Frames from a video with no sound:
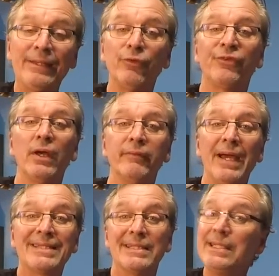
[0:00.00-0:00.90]
those kind of
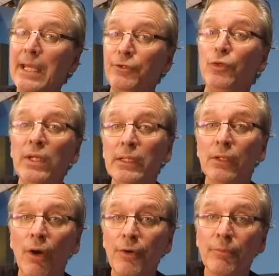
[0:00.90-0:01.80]
accents, yeah, you do hit a little
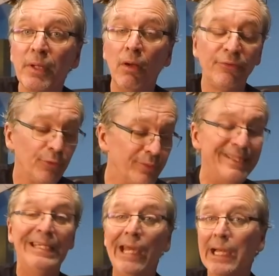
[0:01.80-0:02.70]
harder, but also
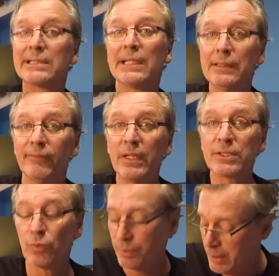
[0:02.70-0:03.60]
de-accent, if that's
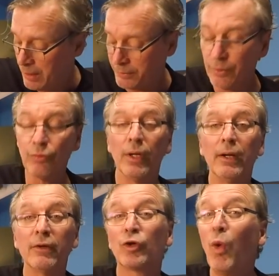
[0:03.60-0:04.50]
a word,
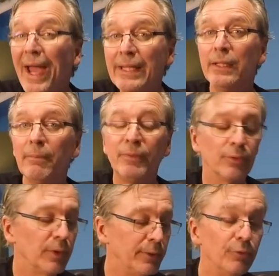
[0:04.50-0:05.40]
you're quieting up
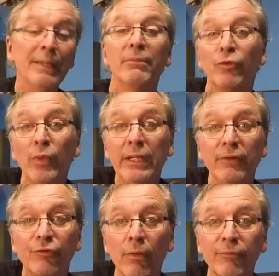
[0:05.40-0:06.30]
your in-betweeny
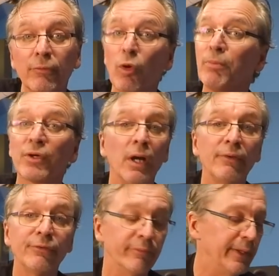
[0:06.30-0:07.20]
strums. They're more
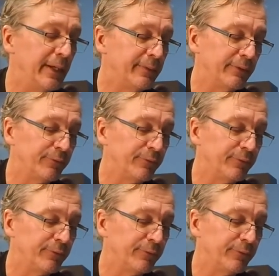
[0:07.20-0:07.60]
percussive than anything,